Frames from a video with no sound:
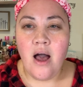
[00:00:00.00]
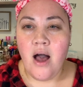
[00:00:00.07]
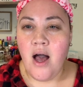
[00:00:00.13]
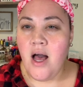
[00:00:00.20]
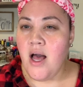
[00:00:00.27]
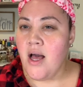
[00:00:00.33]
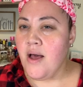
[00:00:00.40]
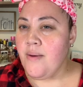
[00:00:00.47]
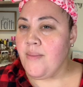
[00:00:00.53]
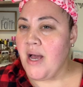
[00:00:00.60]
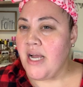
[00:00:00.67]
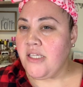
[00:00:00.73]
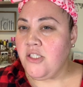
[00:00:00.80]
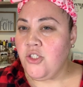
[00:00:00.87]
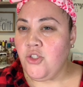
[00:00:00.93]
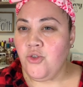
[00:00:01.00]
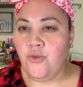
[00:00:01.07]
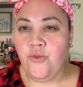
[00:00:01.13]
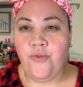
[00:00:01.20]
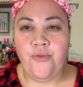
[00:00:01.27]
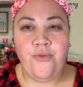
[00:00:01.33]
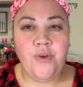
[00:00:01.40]
Um, I do
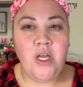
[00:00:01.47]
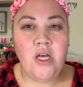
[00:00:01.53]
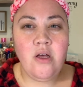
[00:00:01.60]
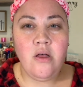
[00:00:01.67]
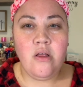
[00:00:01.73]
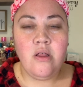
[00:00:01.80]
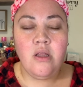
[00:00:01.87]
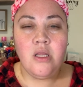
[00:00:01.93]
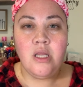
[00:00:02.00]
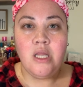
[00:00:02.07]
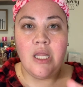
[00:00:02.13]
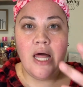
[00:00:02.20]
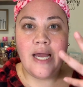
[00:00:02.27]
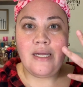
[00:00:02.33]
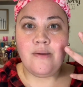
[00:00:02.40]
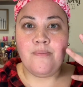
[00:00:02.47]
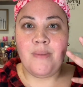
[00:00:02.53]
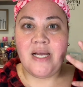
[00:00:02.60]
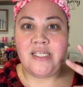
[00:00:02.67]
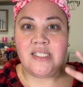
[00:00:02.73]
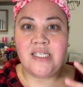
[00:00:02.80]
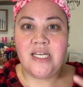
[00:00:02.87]
feel like
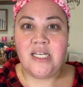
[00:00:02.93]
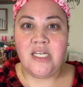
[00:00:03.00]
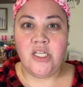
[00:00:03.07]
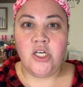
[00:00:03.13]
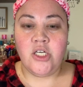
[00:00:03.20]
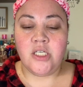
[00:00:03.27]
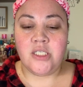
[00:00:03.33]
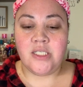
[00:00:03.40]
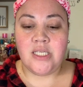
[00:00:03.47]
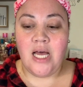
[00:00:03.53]
my skin looks